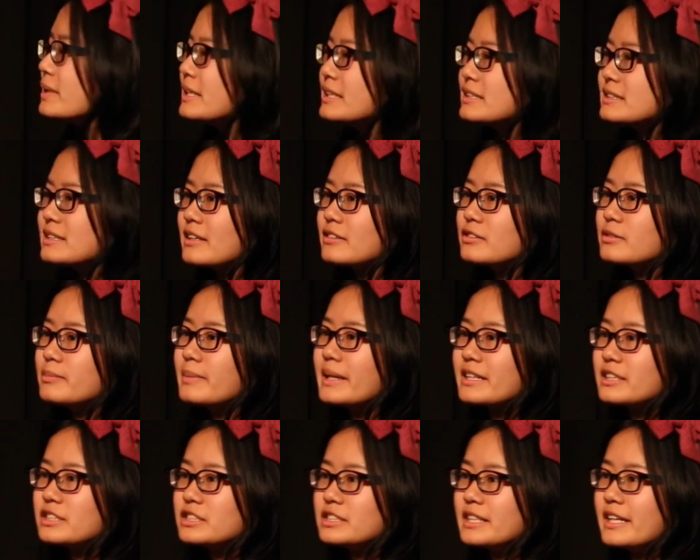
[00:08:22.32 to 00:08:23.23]
we decided to
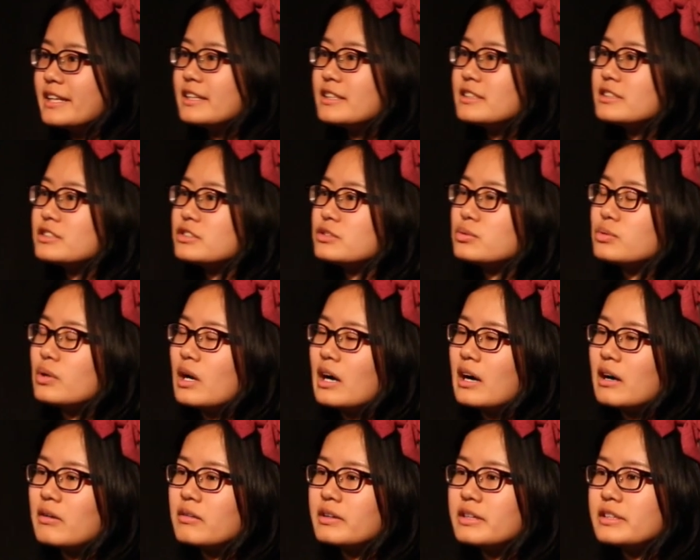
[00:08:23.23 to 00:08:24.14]
make a change to
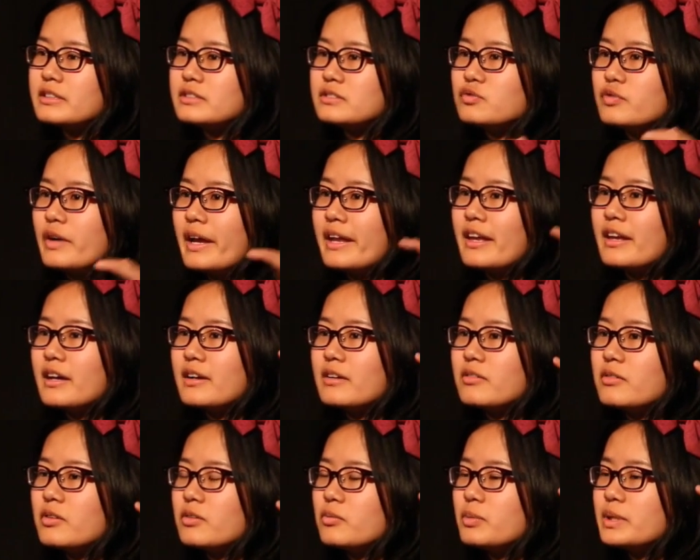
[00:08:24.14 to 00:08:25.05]
how
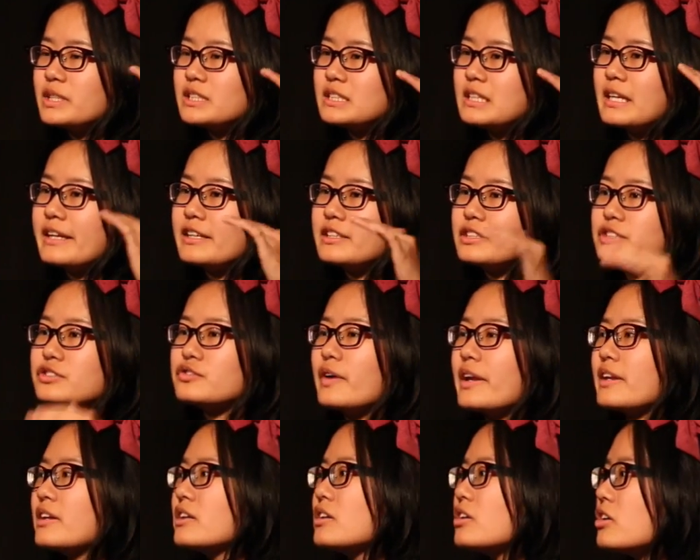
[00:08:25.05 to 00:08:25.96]
which layer it's
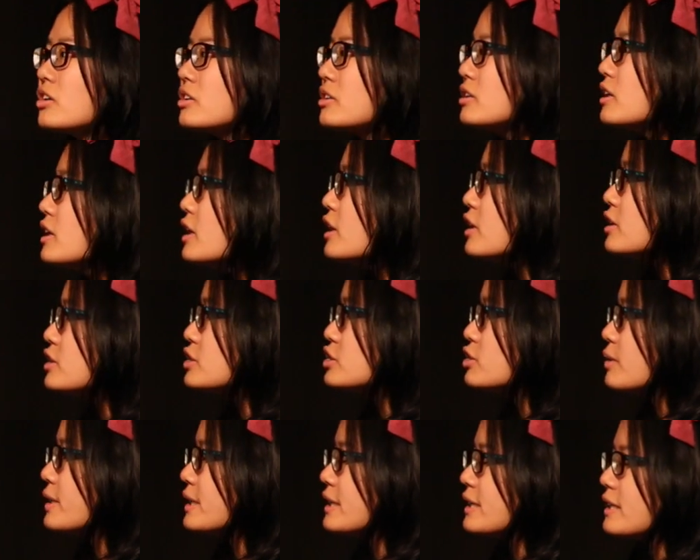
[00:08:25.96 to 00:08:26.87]
rendered on,
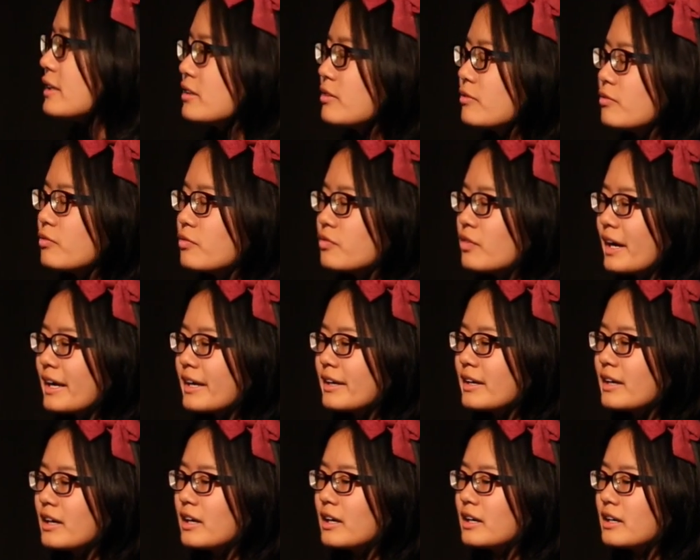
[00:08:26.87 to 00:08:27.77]
showing it
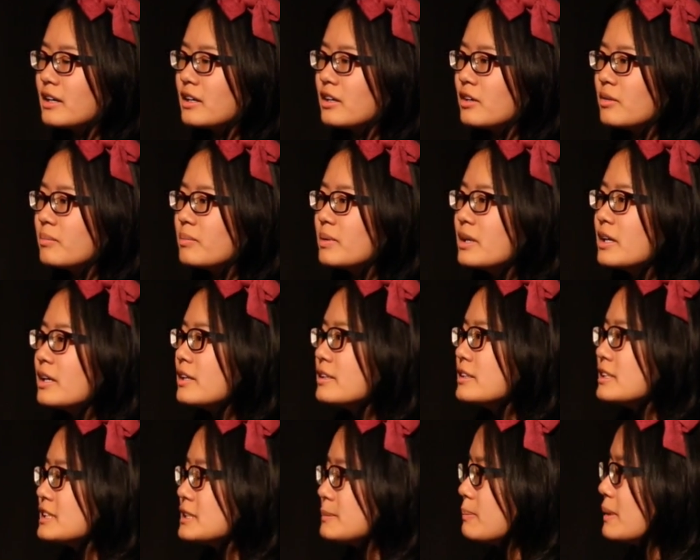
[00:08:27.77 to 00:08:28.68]
via
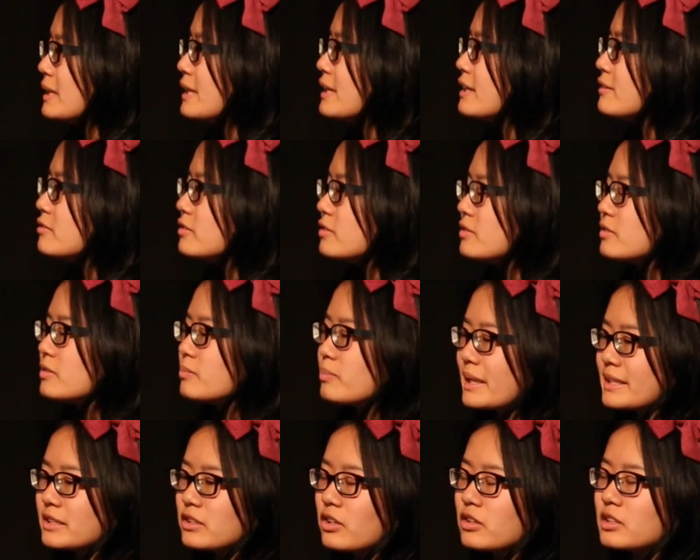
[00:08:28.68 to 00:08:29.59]
display,
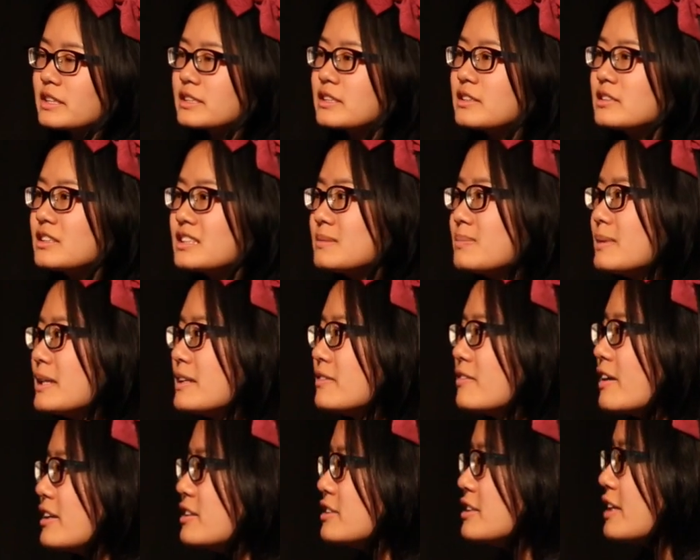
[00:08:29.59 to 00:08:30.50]
by toggling the display
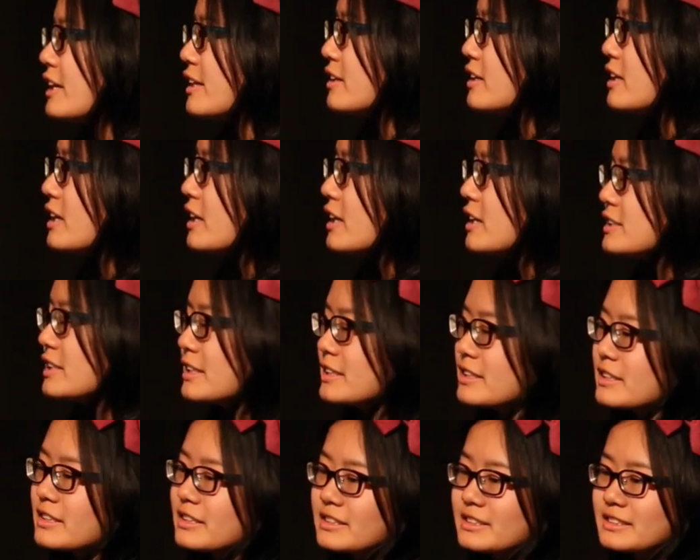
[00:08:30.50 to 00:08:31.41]
rather than
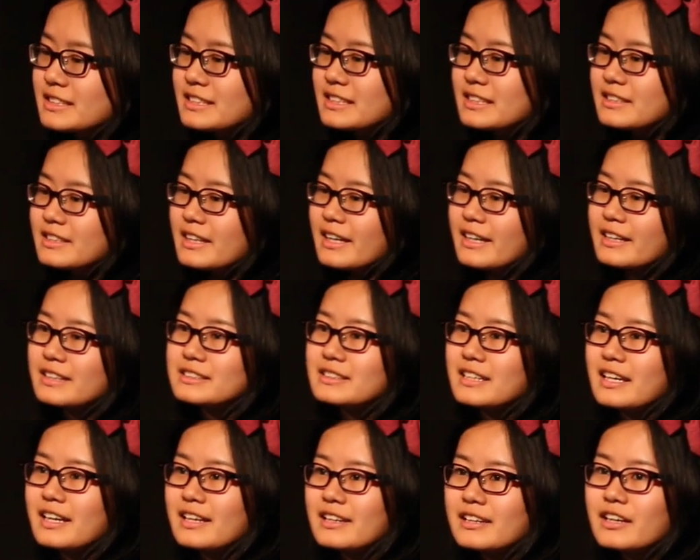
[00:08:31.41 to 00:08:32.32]
changing the
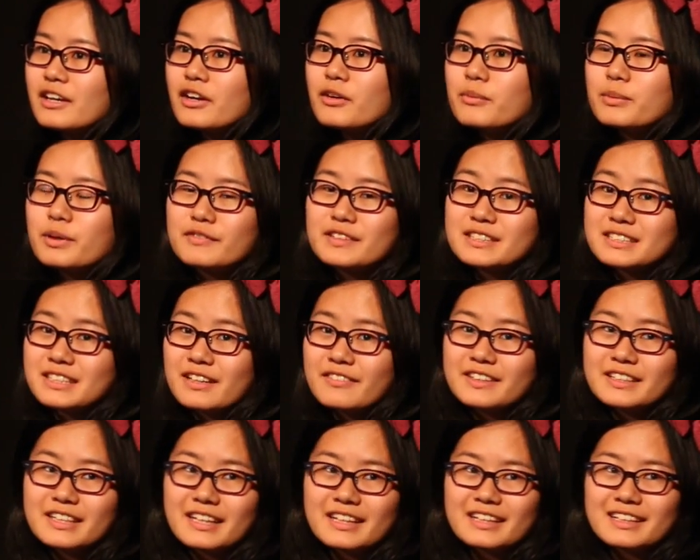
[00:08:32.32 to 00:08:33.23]
z-index, and we've
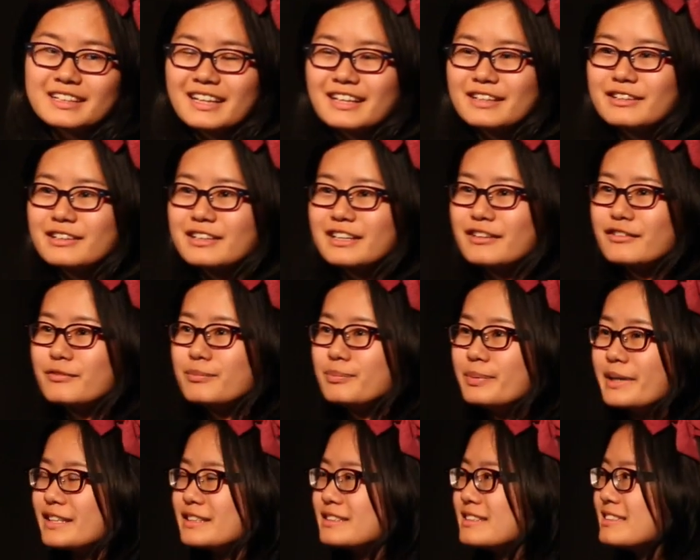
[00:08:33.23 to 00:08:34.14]
discovered that it kind of
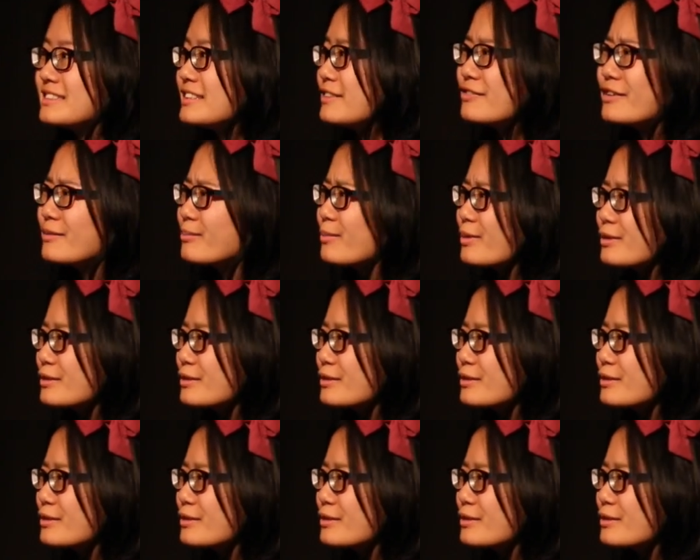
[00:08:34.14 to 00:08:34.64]
breaks different